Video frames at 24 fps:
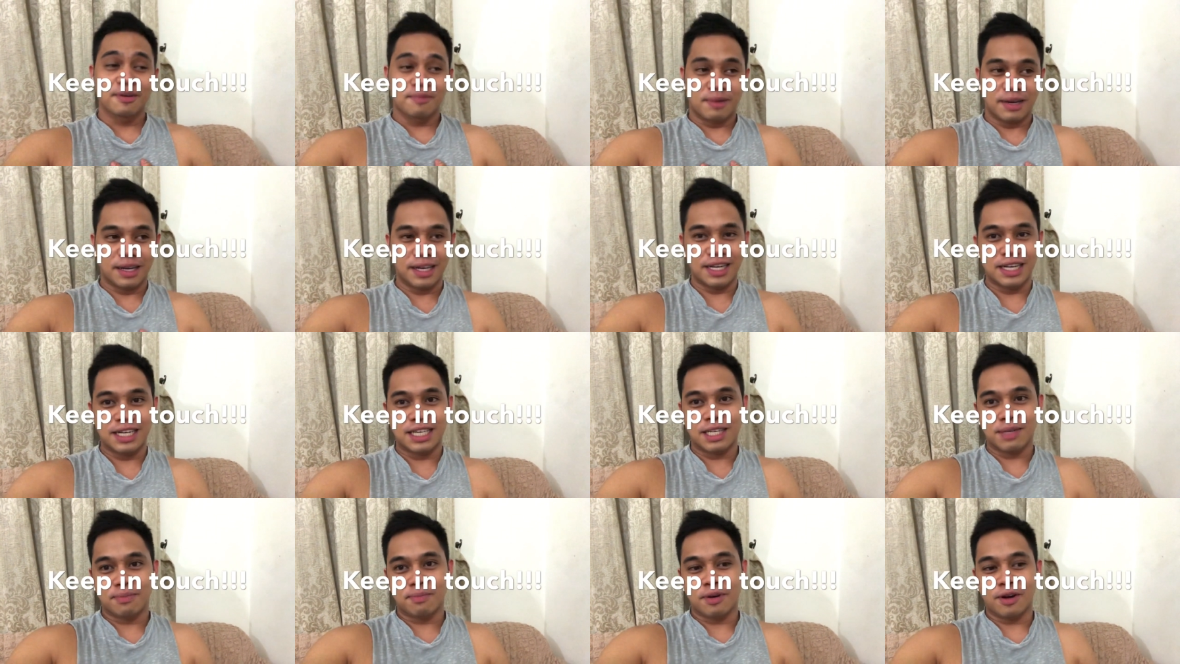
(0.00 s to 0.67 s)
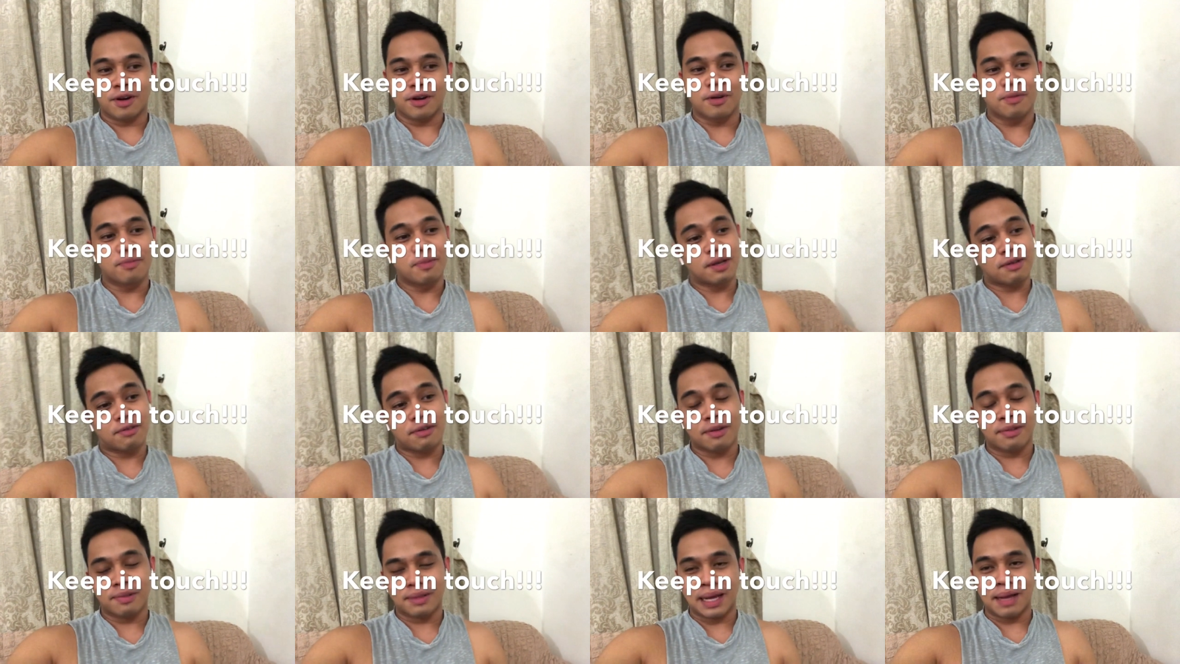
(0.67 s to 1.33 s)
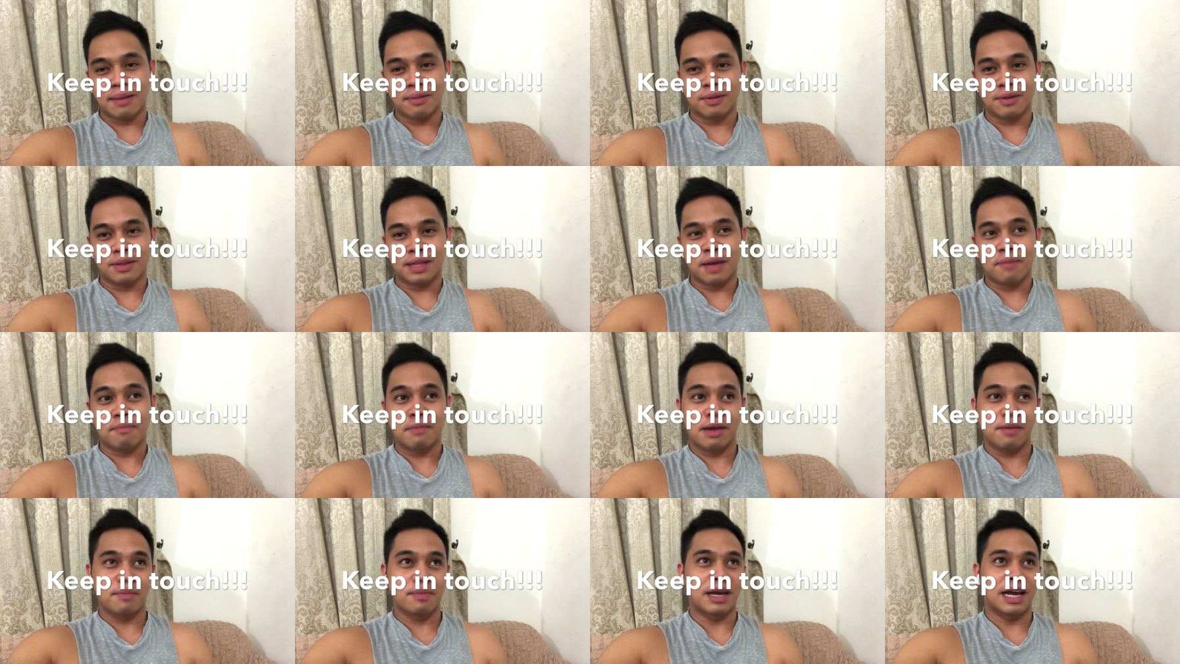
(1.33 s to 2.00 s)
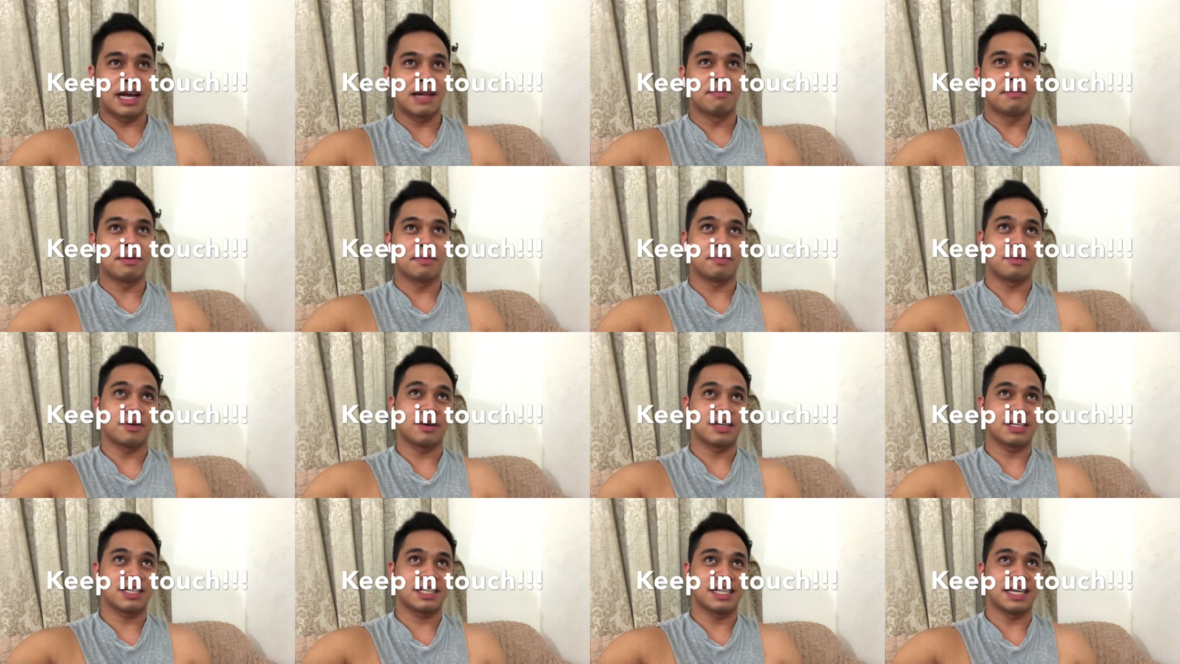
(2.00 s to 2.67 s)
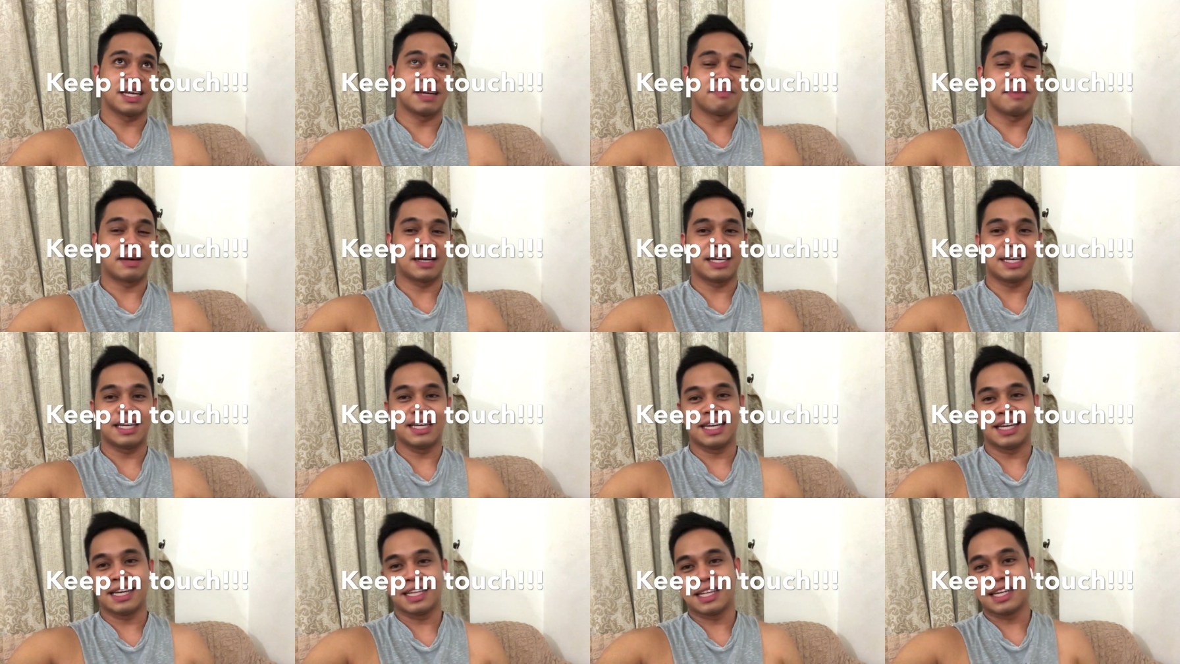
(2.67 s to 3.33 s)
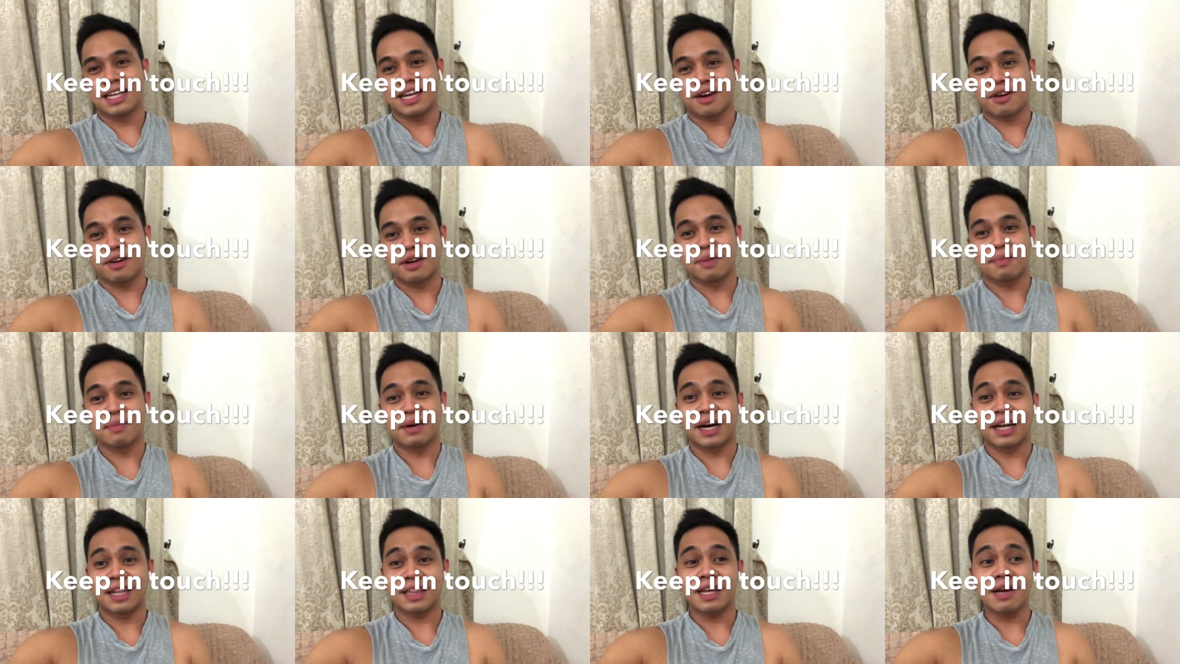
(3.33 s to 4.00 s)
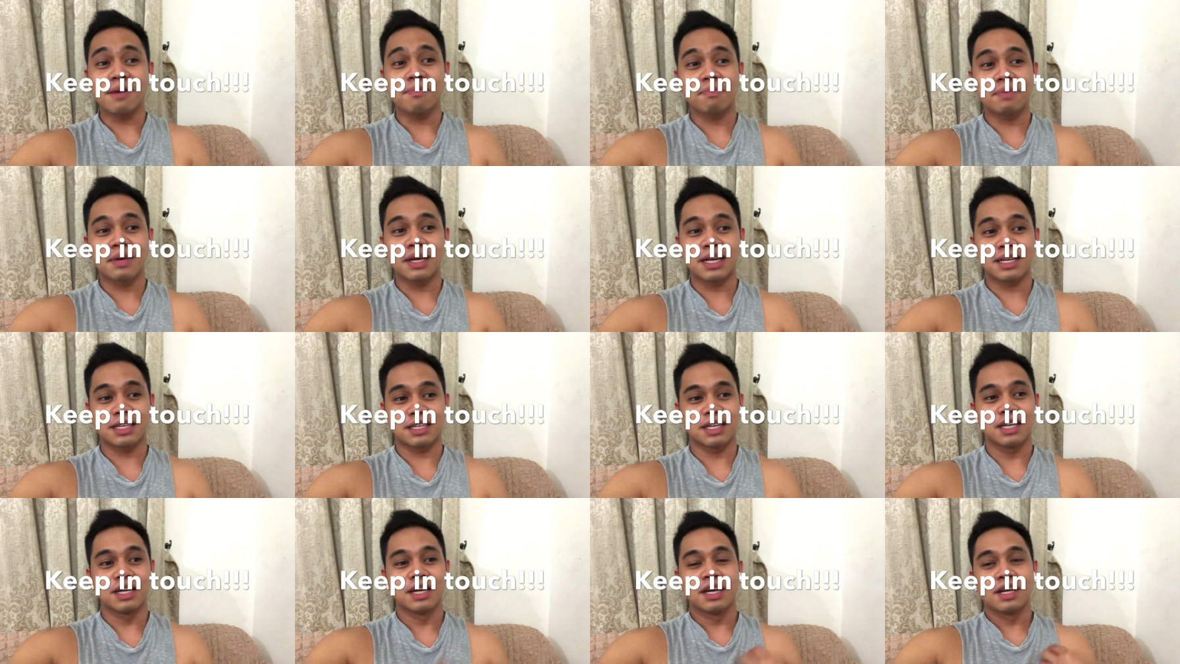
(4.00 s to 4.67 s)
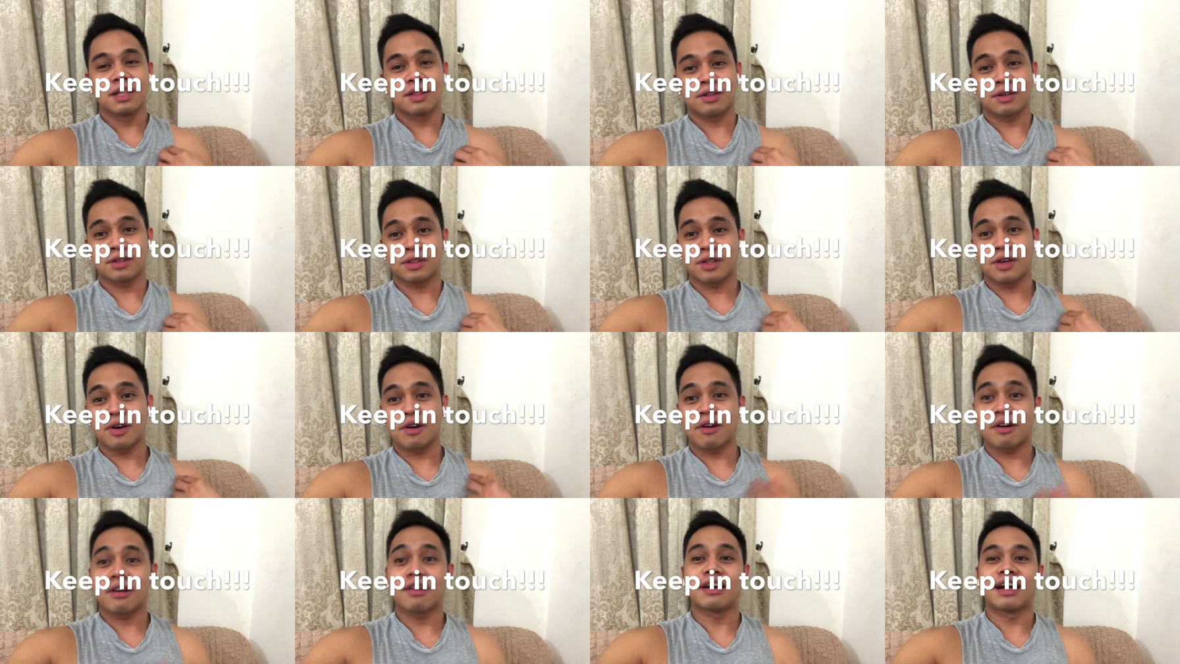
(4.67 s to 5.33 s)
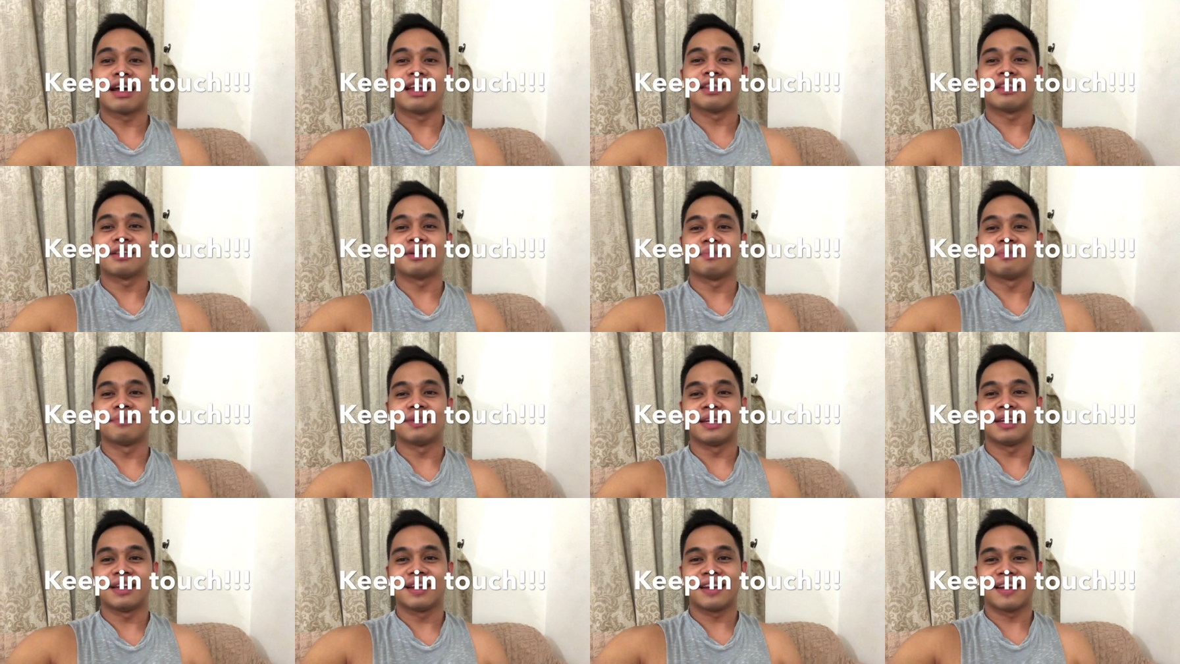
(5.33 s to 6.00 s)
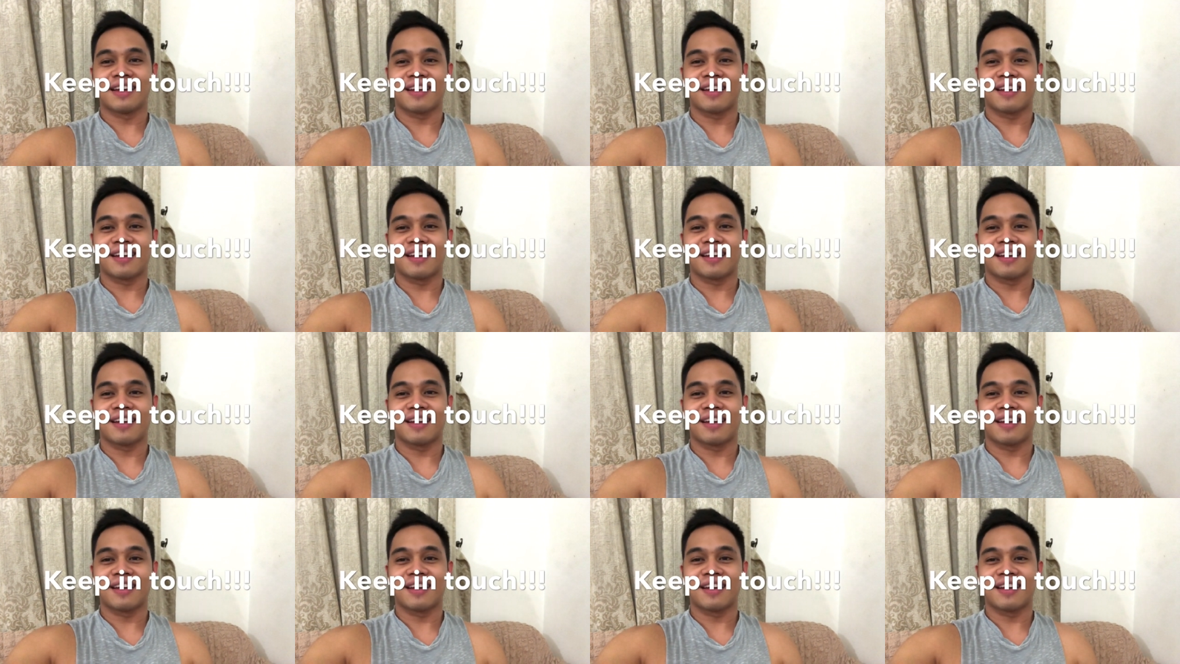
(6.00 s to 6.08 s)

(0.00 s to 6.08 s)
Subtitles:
Mag-iisip ako. But from time to time, maybe I'll be posting. Maghihingi din ako ng mga topics to talk randomly.